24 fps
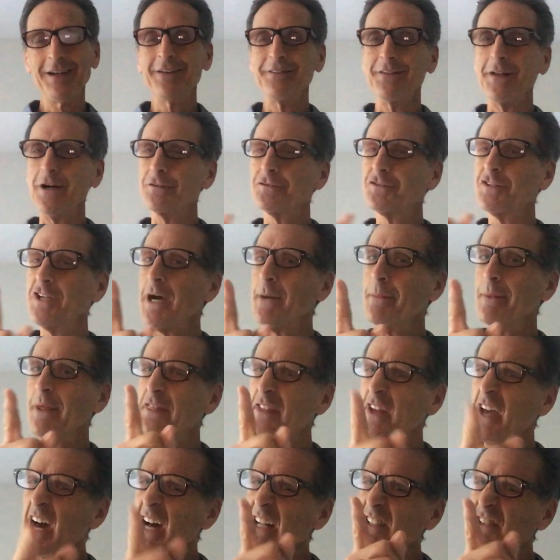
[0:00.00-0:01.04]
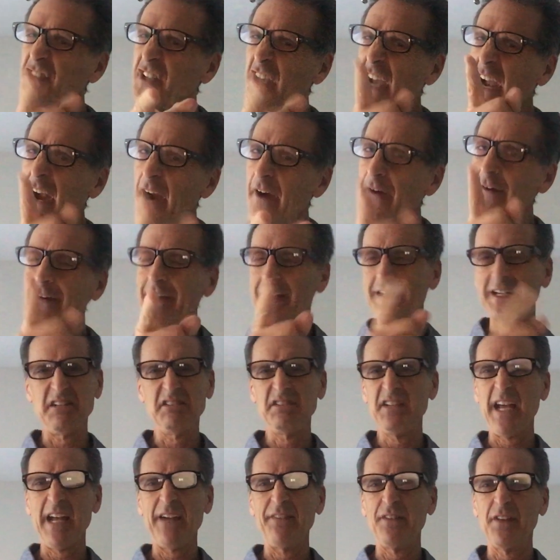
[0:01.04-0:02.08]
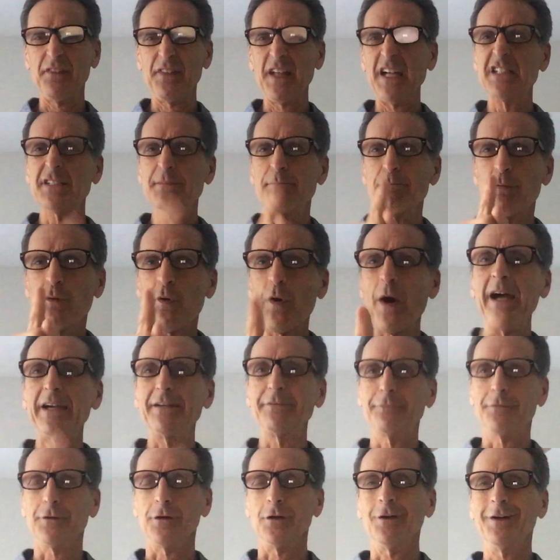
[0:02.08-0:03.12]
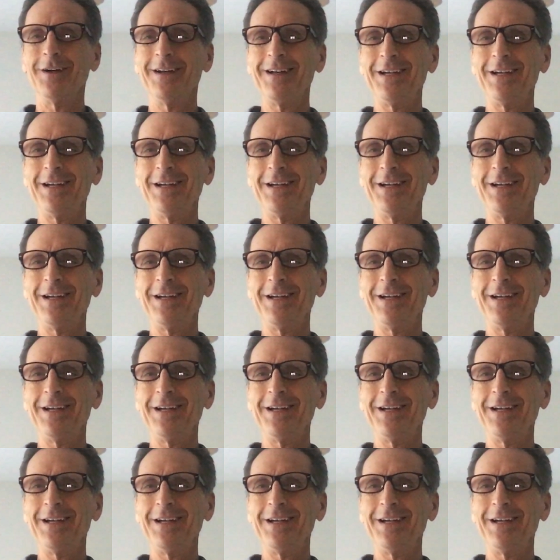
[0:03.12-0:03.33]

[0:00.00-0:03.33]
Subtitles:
they'll tell me, that's arrogant, David. That's prideful.